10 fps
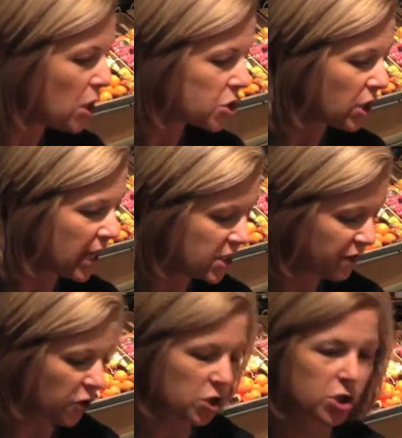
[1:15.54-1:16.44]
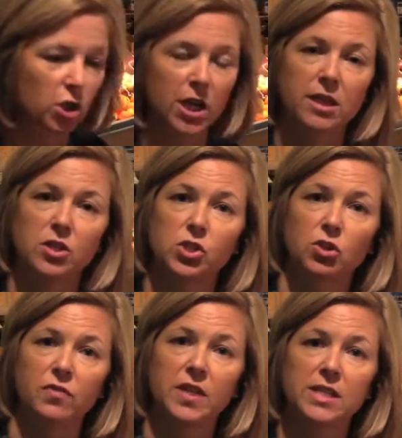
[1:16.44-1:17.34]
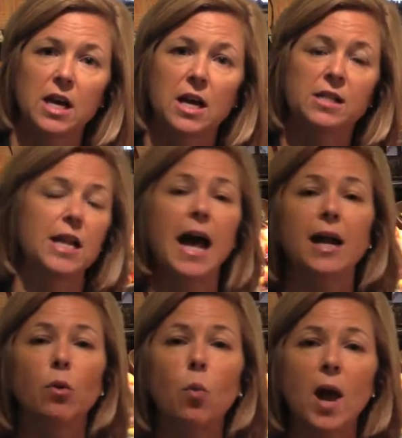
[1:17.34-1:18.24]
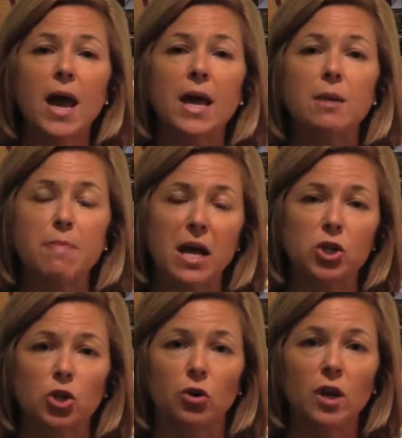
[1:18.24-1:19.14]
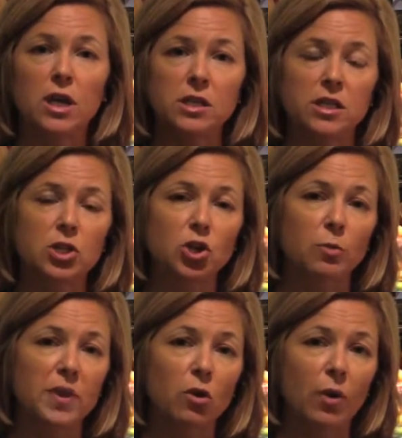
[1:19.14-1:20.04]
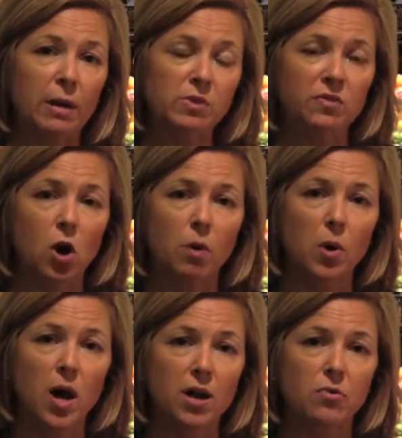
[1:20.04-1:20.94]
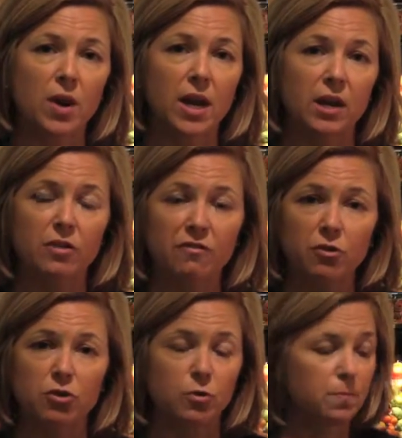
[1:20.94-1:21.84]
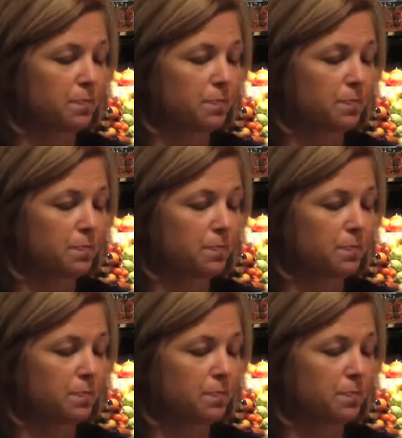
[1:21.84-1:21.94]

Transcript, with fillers: So let's first look at the serving size and how to weigh and measure to determine the grams of carbohydrate in the fruit.